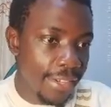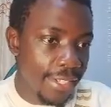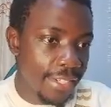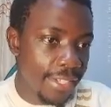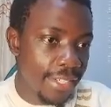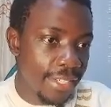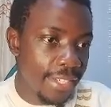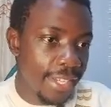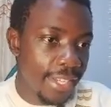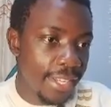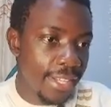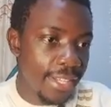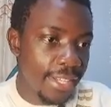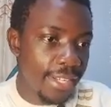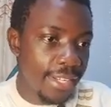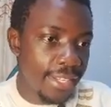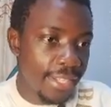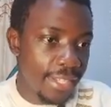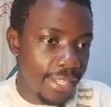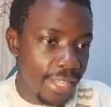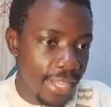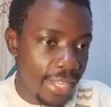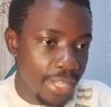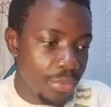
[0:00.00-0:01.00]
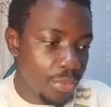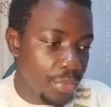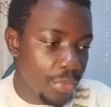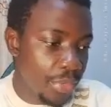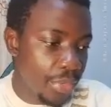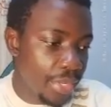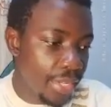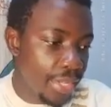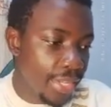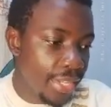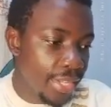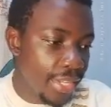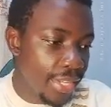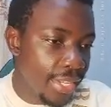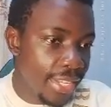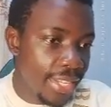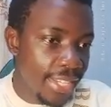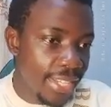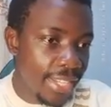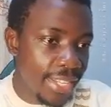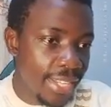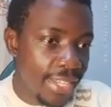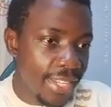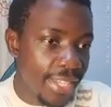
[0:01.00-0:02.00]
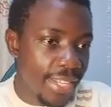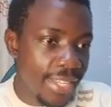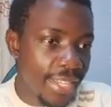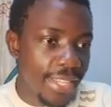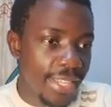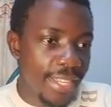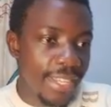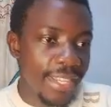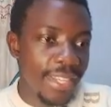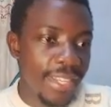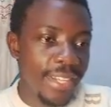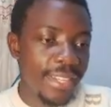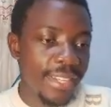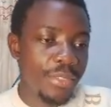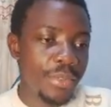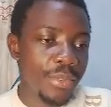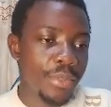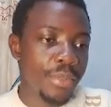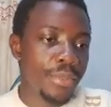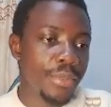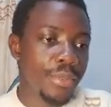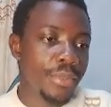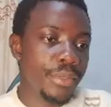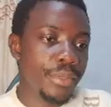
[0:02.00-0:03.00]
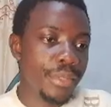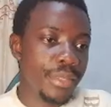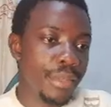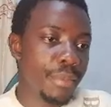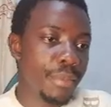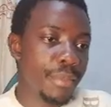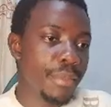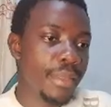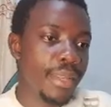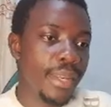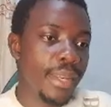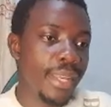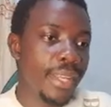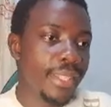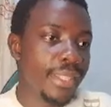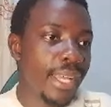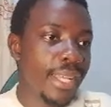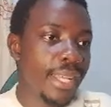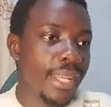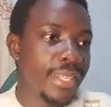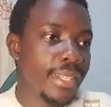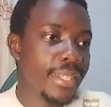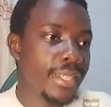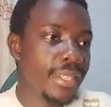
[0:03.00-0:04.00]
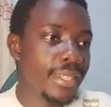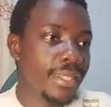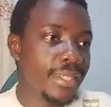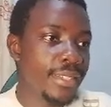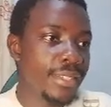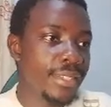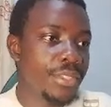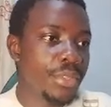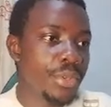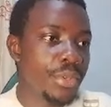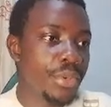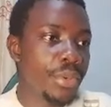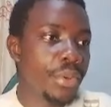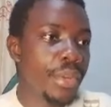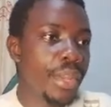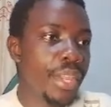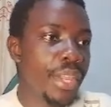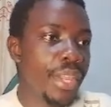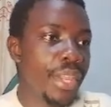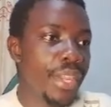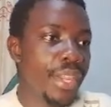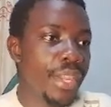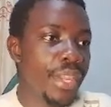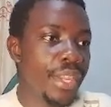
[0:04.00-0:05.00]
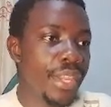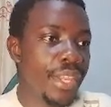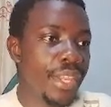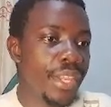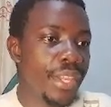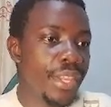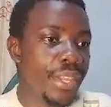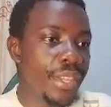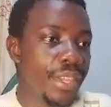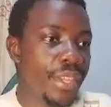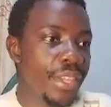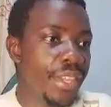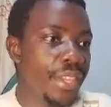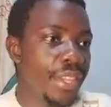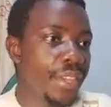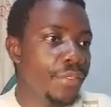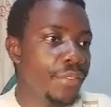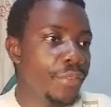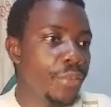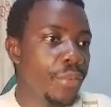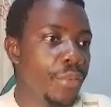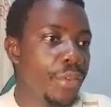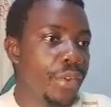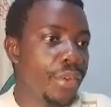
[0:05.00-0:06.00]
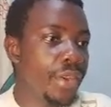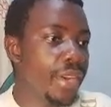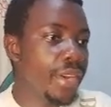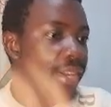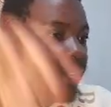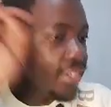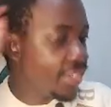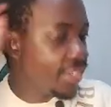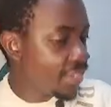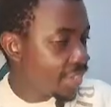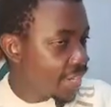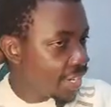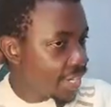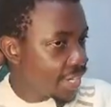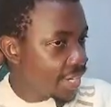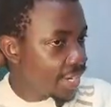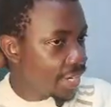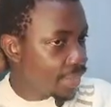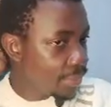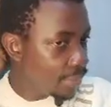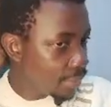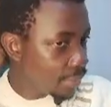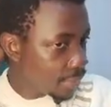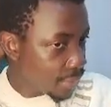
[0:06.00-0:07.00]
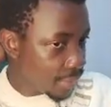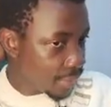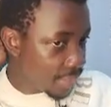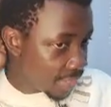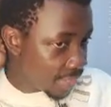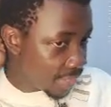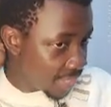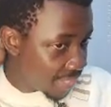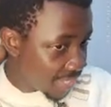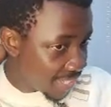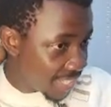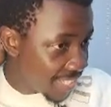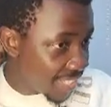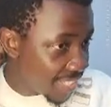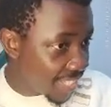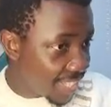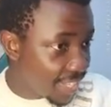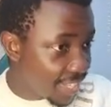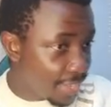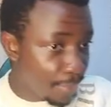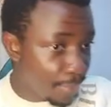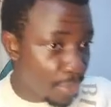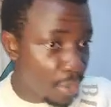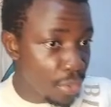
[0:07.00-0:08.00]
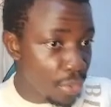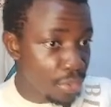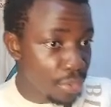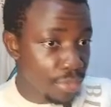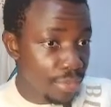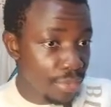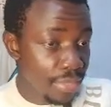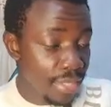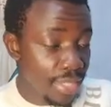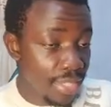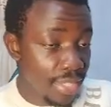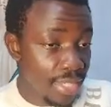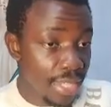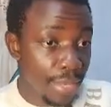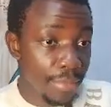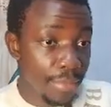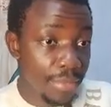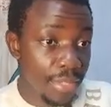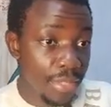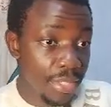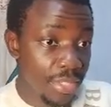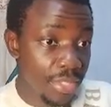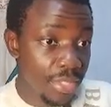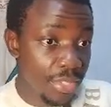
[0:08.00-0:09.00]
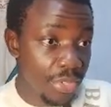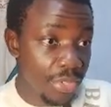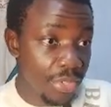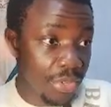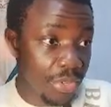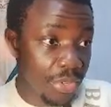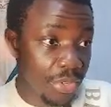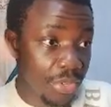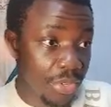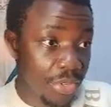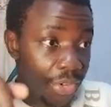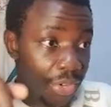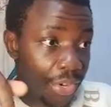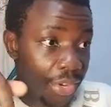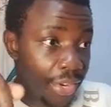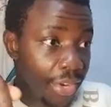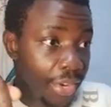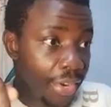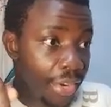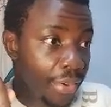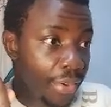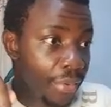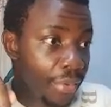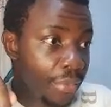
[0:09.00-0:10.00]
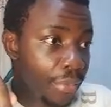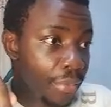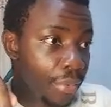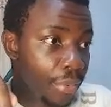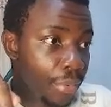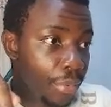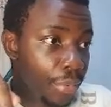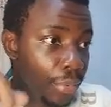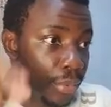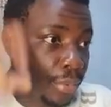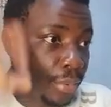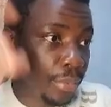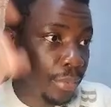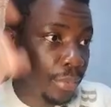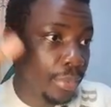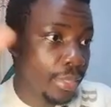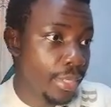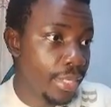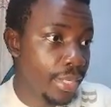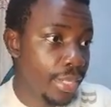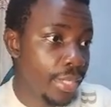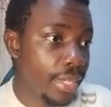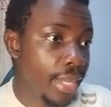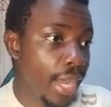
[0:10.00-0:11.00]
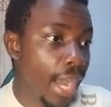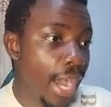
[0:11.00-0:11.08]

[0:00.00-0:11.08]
like that way and do something like that. So if we run it right now, because of this empty string, we will have the space